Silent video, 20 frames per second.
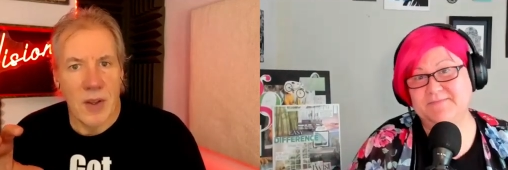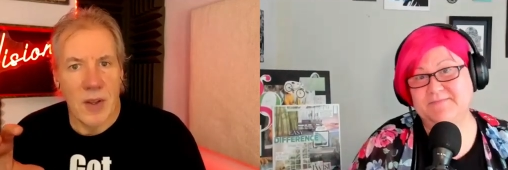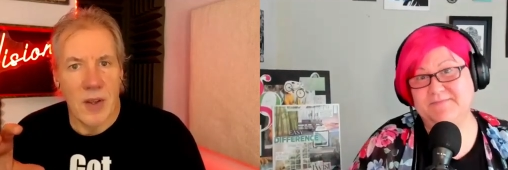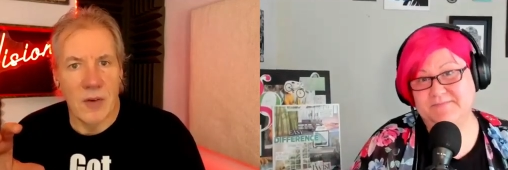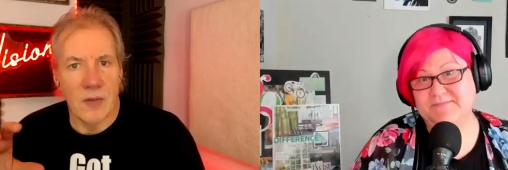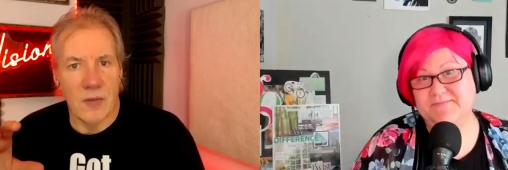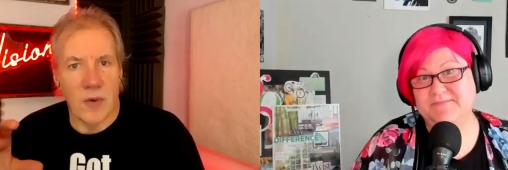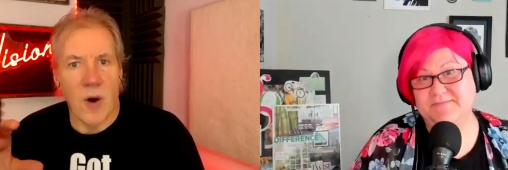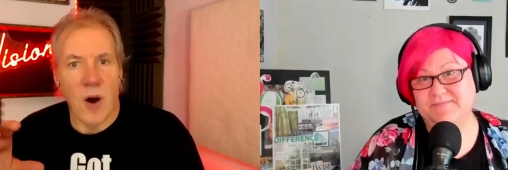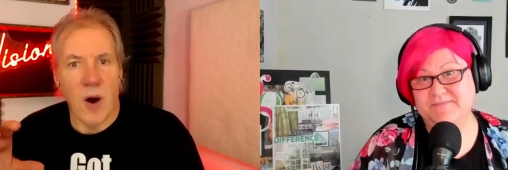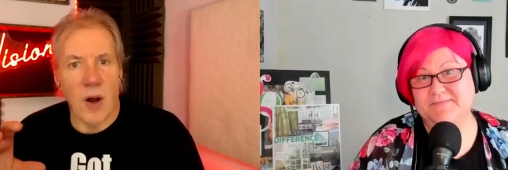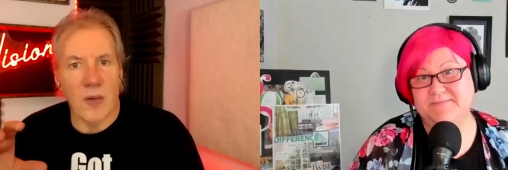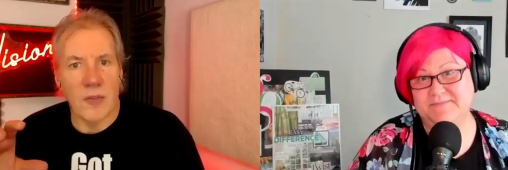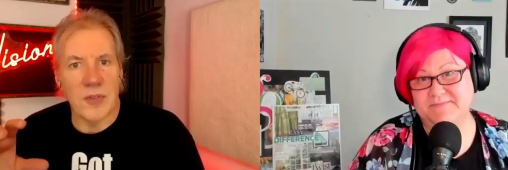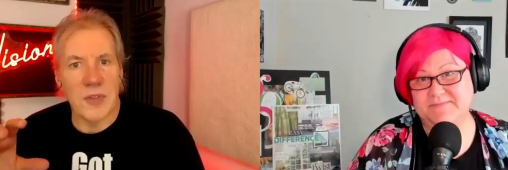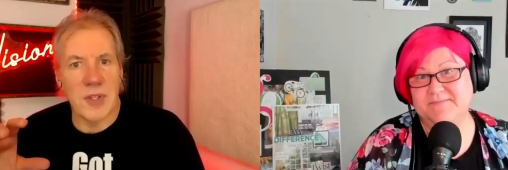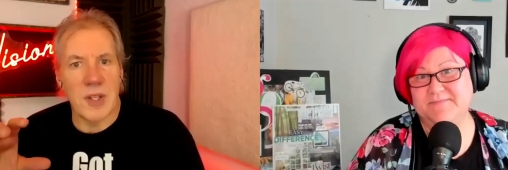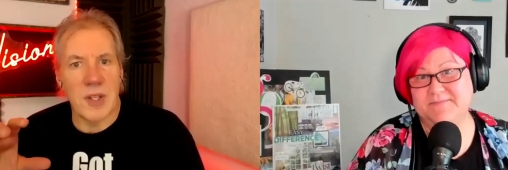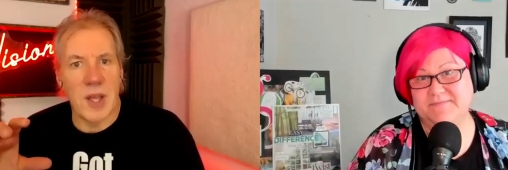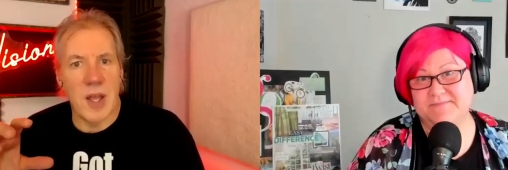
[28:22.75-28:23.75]

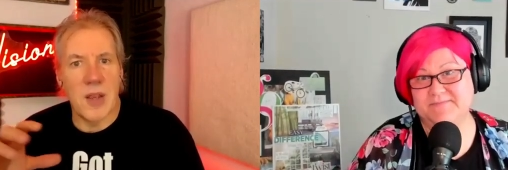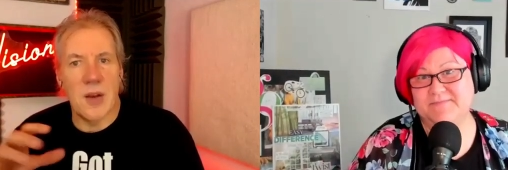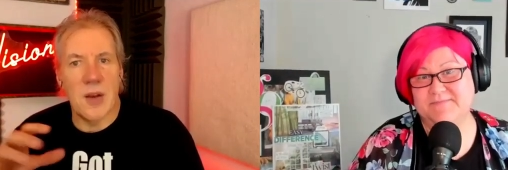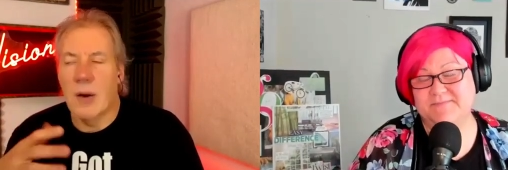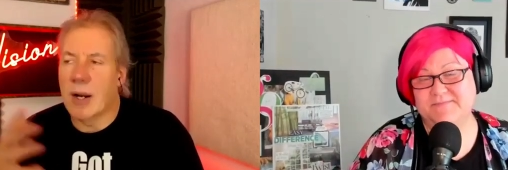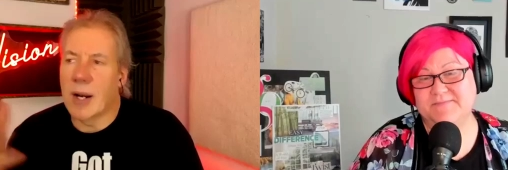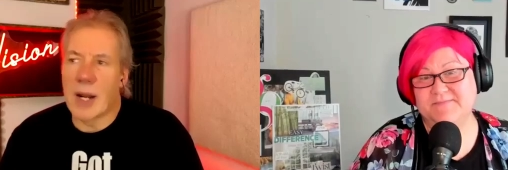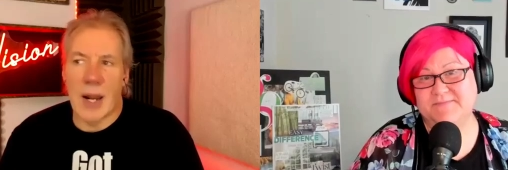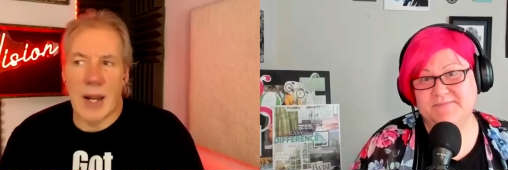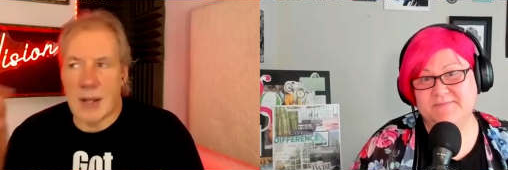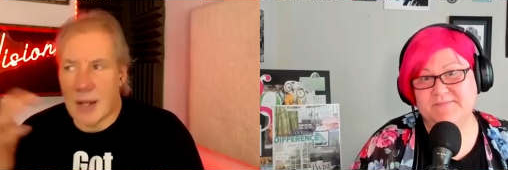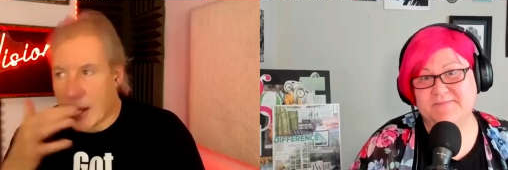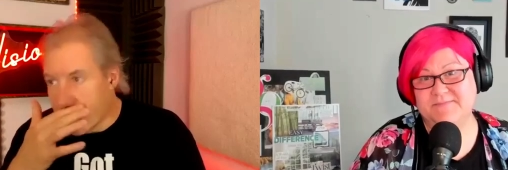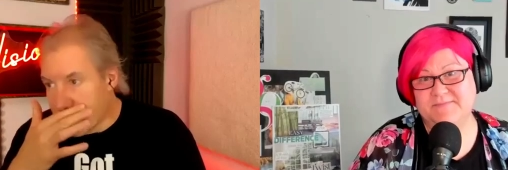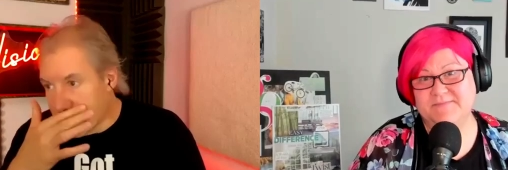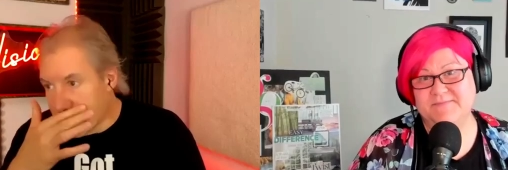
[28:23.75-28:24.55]
Speaker 1: involved, you know, and I, I